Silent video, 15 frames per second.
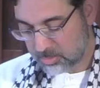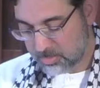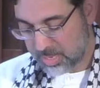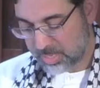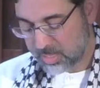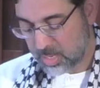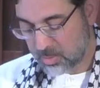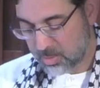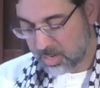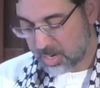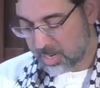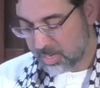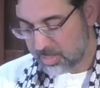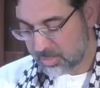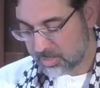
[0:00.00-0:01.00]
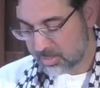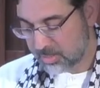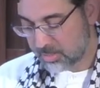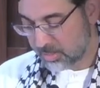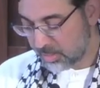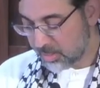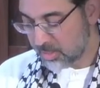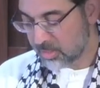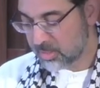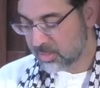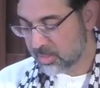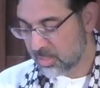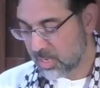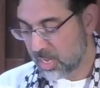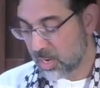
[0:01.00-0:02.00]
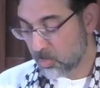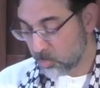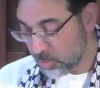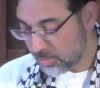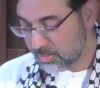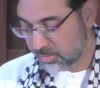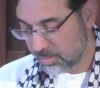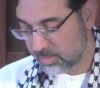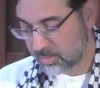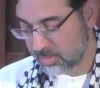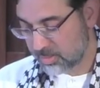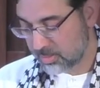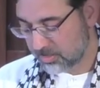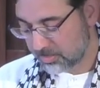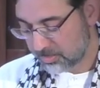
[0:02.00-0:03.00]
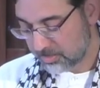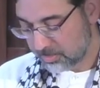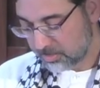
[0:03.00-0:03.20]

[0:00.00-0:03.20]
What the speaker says: make our eyes and ears a witness